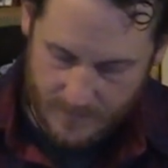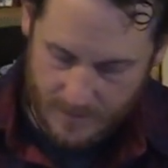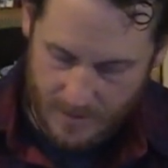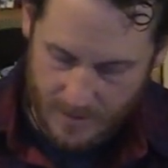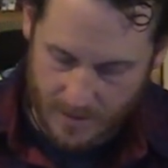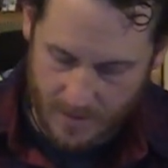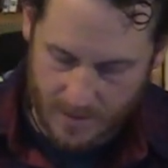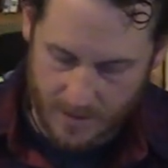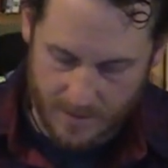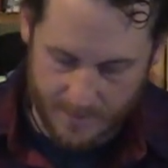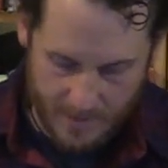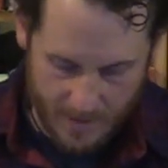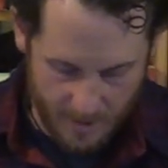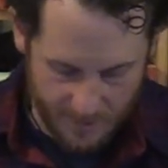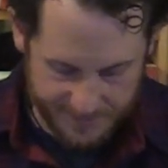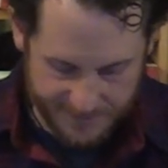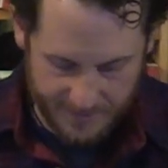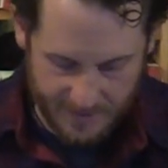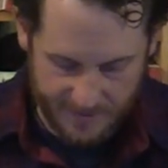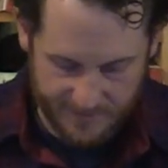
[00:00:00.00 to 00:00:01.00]
I
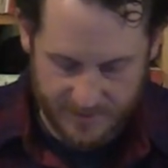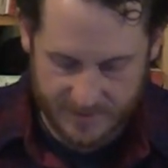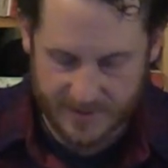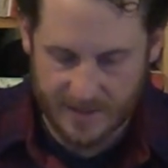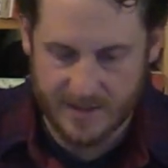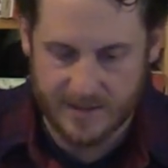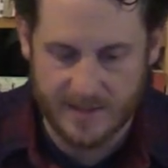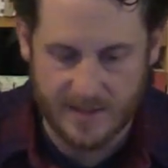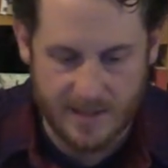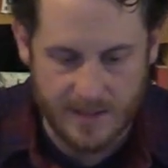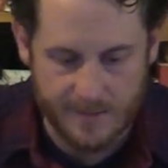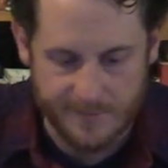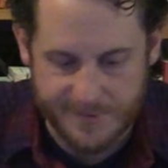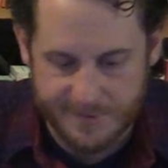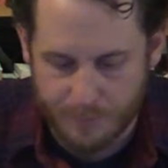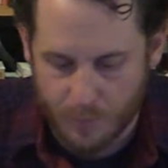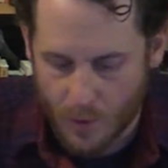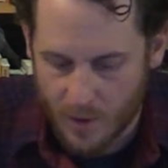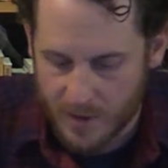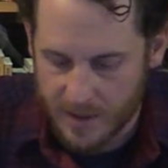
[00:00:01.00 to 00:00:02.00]
also have a titanium
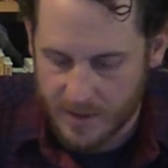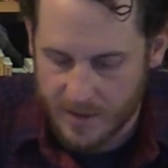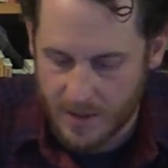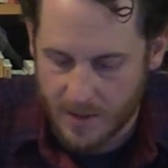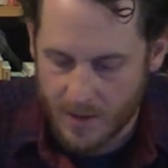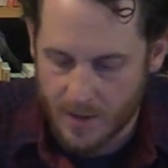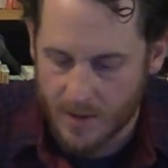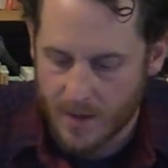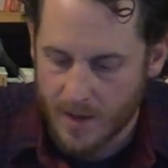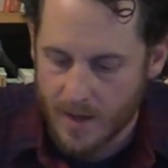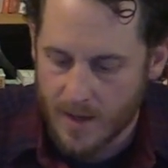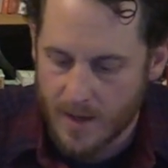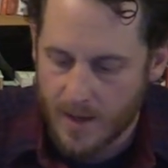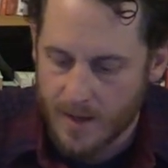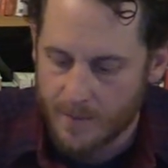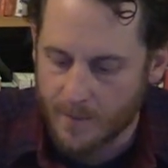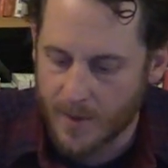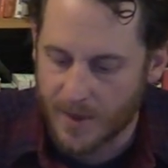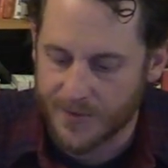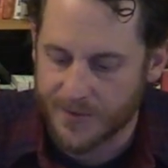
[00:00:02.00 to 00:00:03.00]
spork in here.
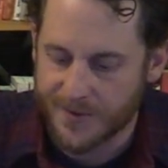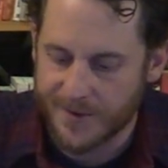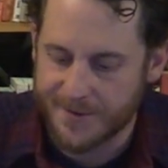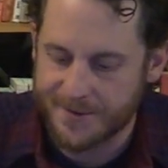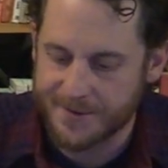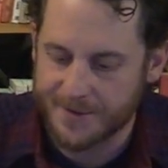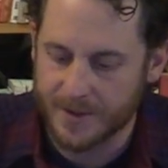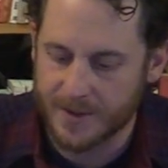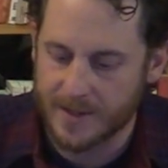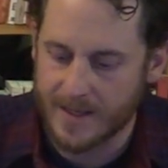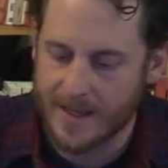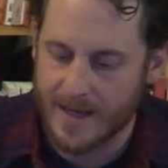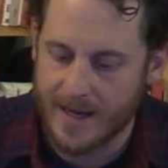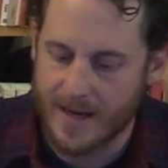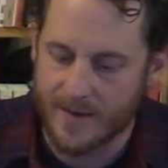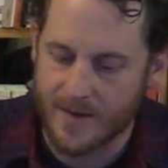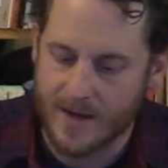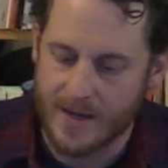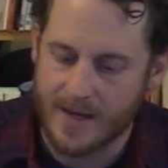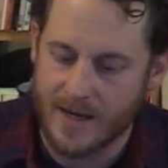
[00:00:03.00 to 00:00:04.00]
But this little
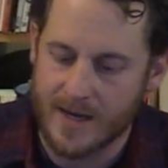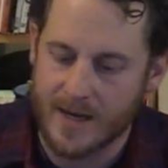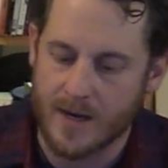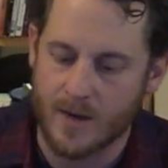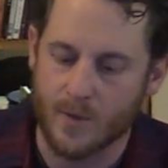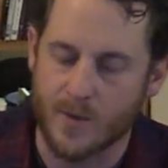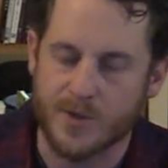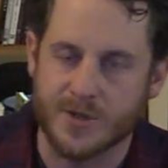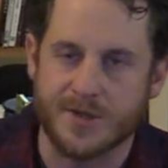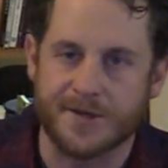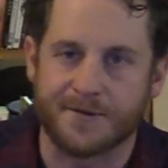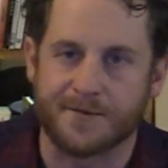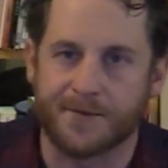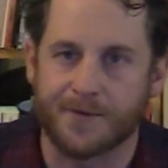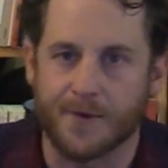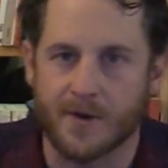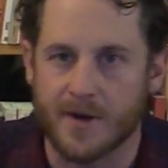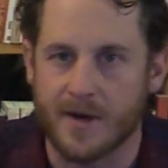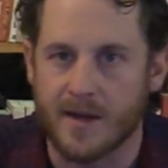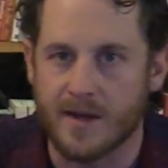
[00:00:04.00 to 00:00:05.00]
guy right here, which is
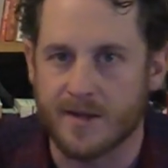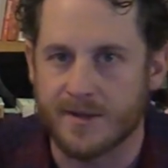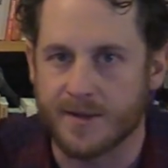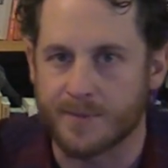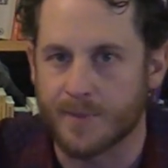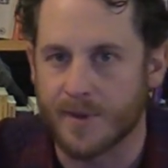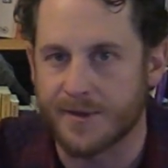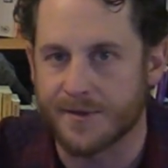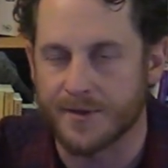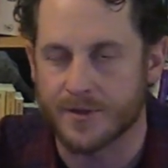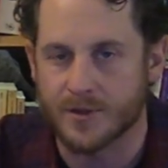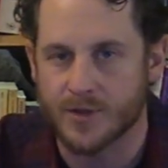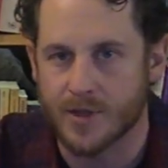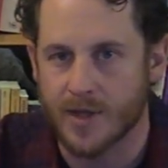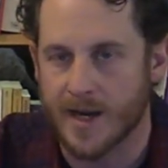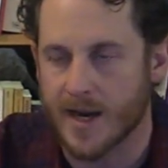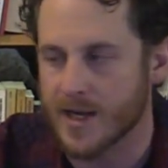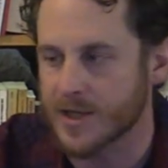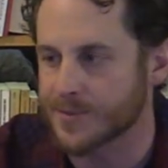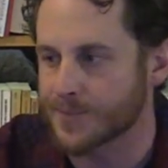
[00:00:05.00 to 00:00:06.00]
free, it's a piece of
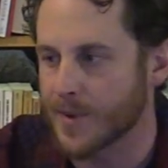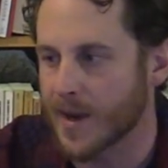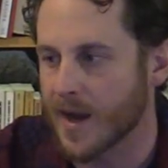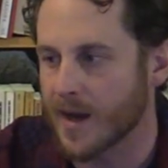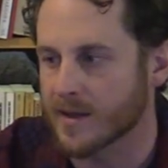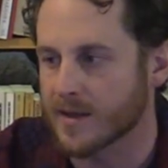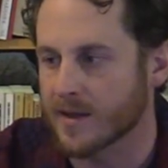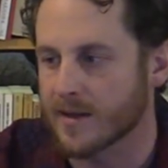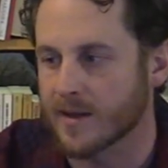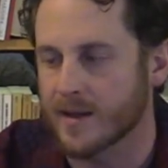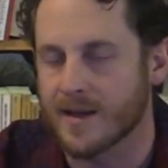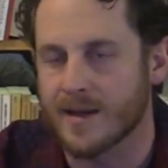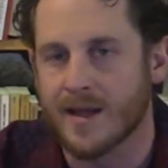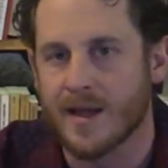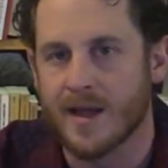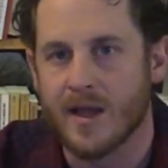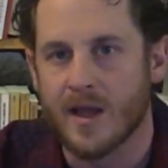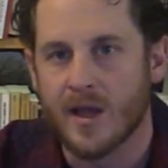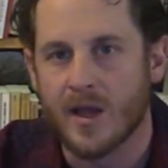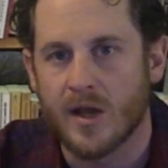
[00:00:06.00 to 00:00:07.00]
trash practically,
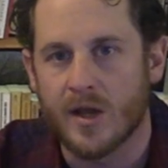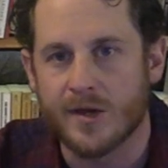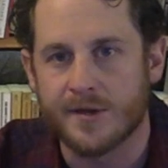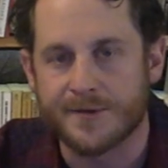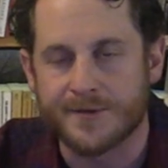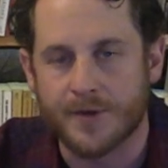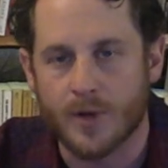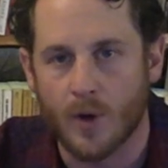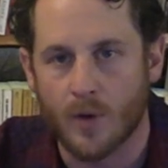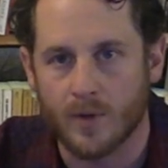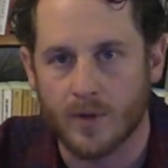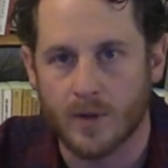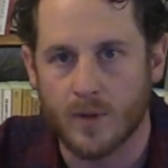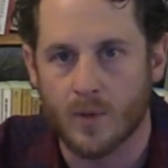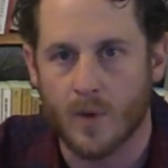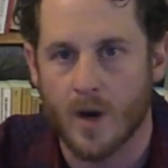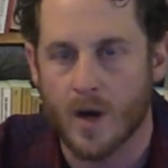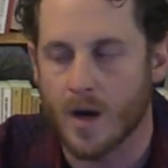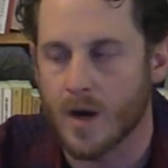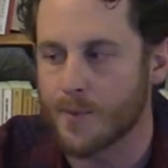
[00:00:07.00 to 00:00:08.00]
is totally
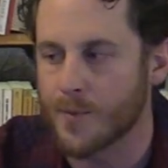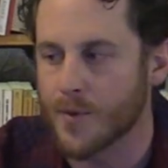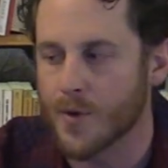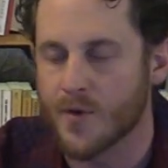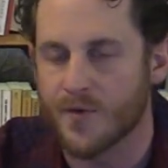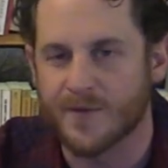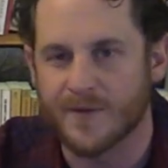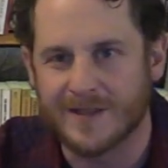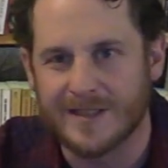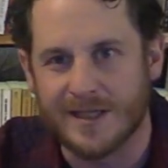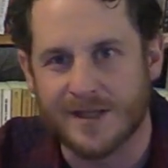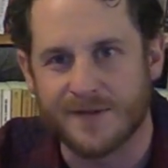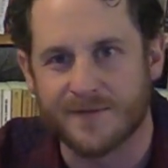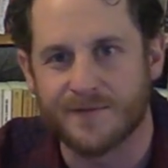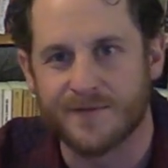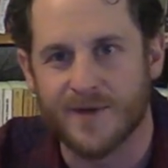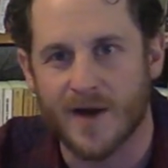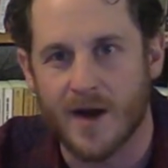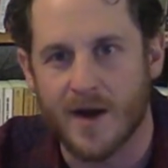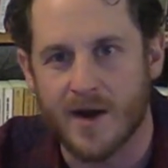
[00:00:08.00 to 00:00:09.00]
waterproof. It's
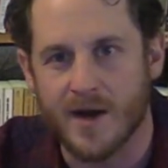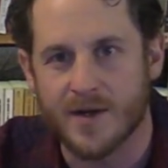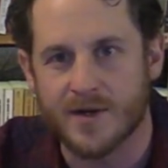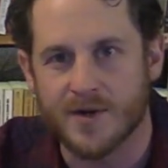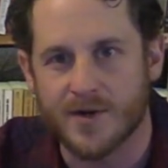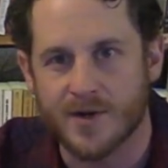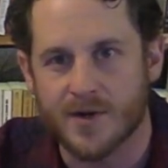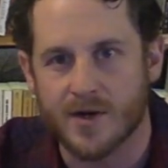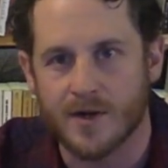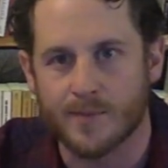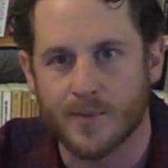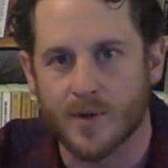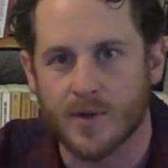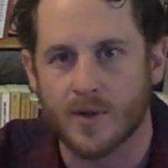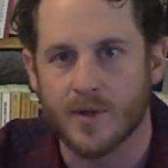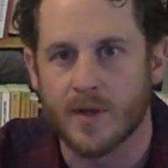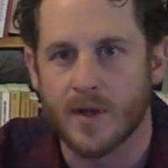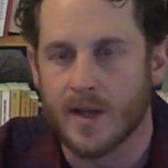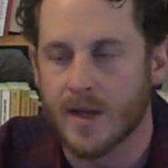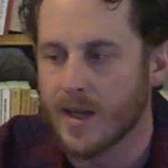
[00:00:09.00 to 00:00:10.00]
very
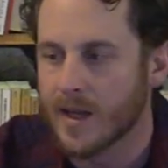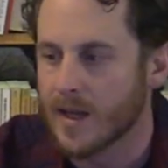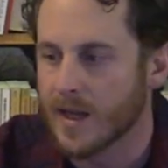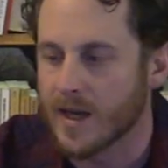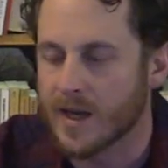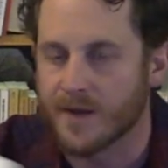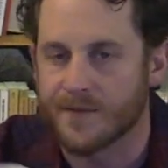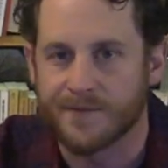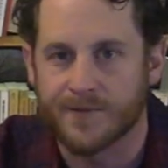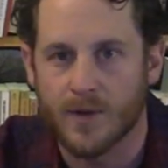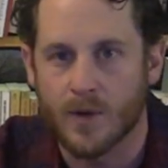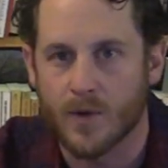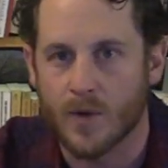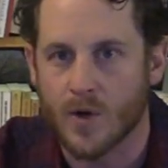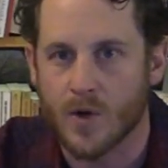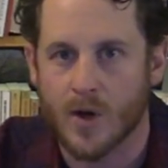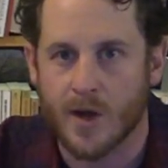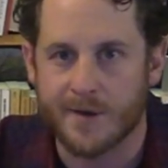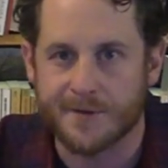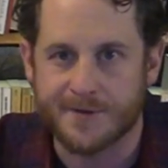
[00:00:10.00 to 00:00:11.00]
durable. It can float
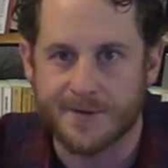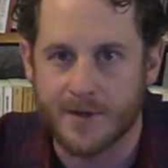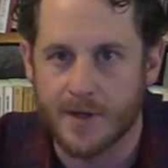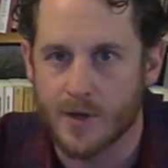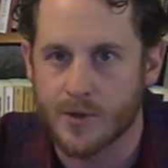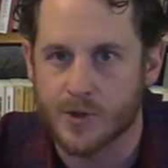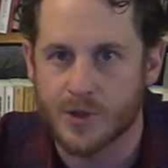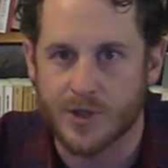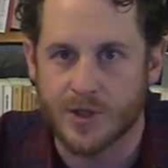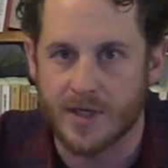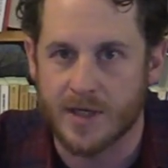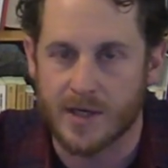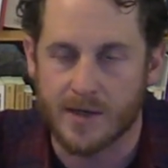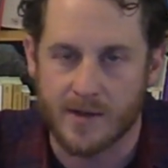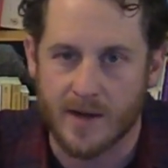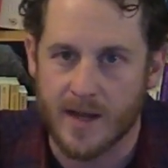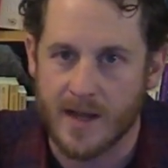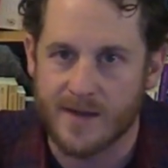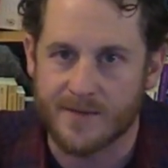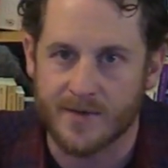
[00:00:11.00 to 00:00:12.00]
across the ocean and
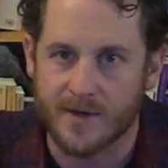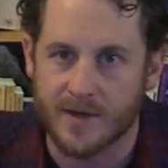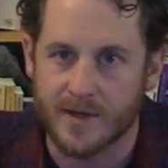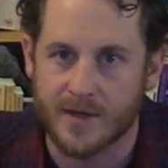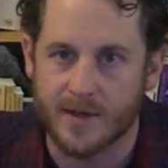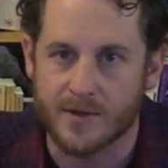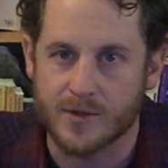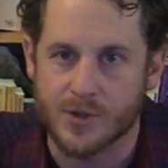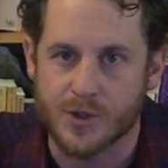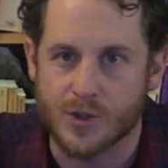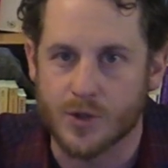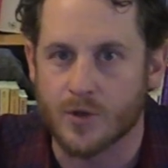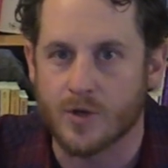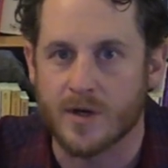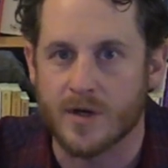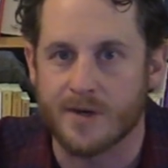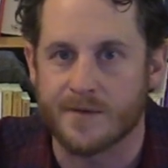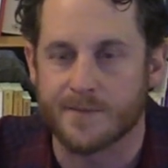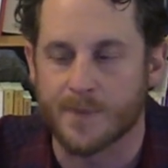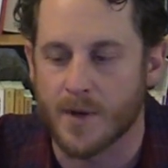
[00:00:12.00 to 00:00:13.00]
arrive on another
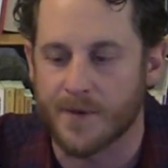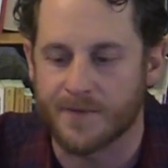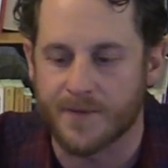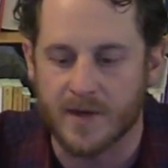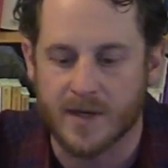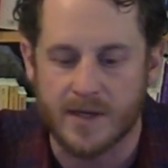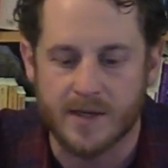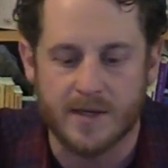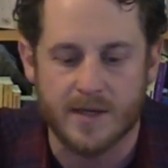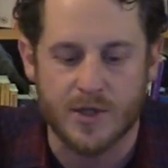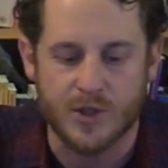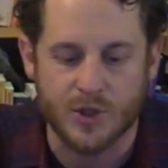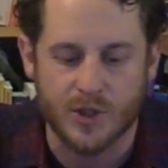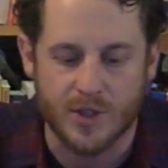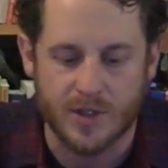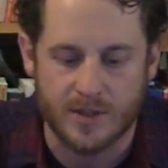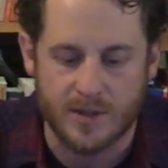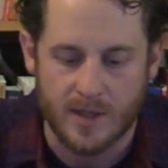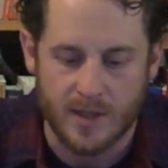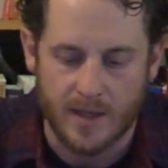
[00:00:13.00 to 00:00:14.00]
shore in perfect
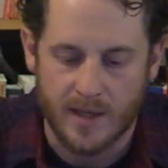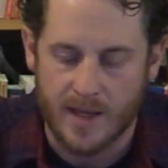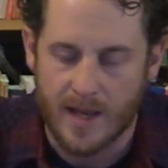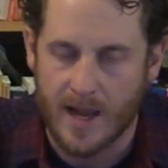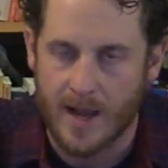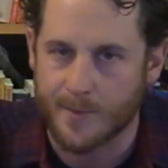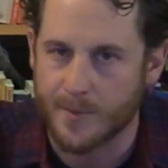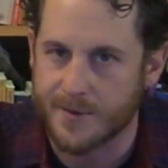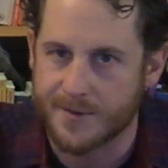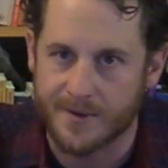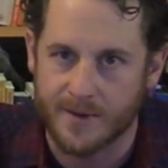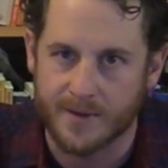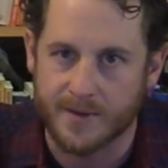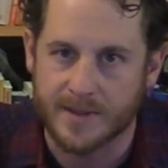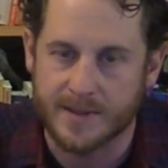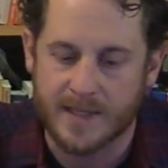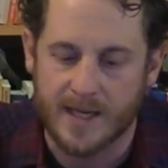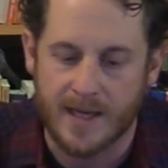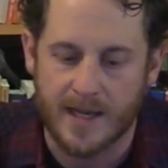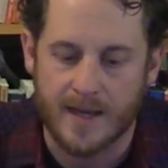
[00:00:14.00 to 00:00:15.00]
condition. Happens all
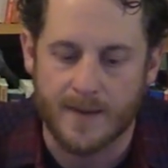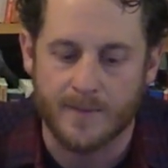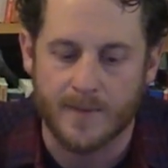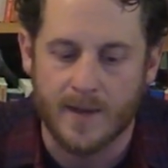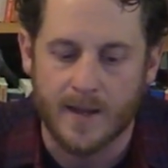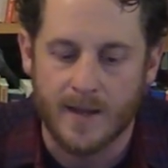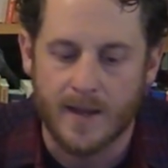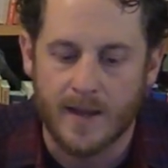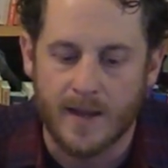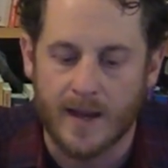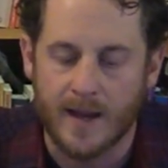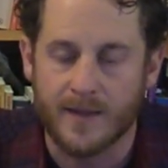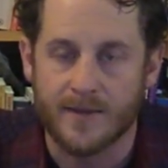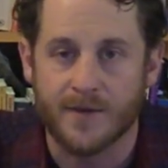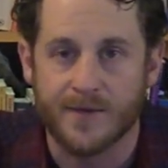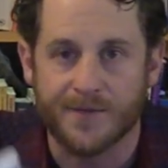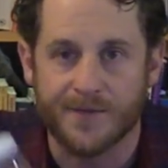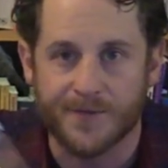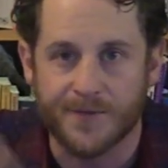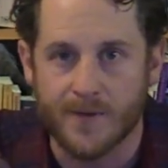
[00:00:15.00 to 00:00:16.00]
the time. And
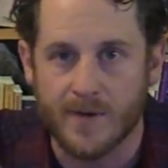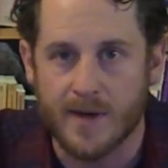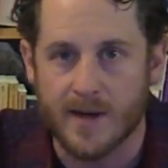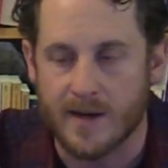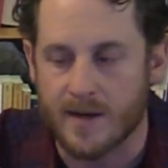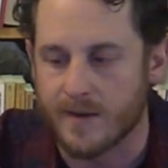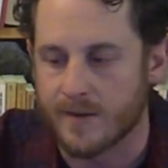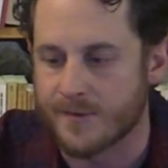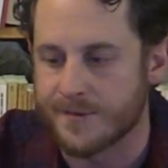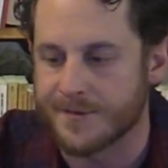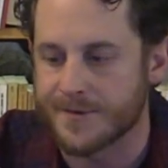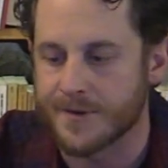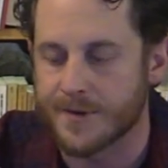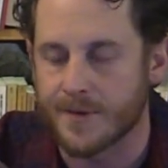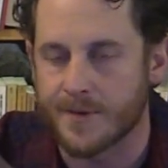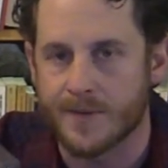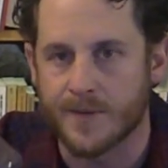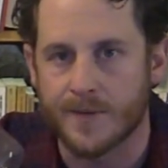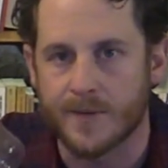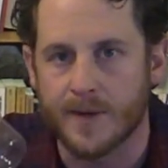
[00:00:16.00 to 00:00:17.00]
they're free.
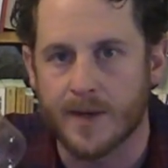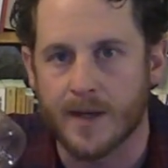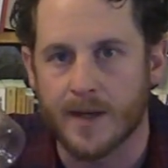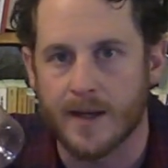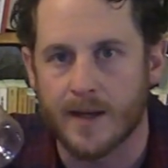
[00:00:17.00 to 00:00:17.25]
So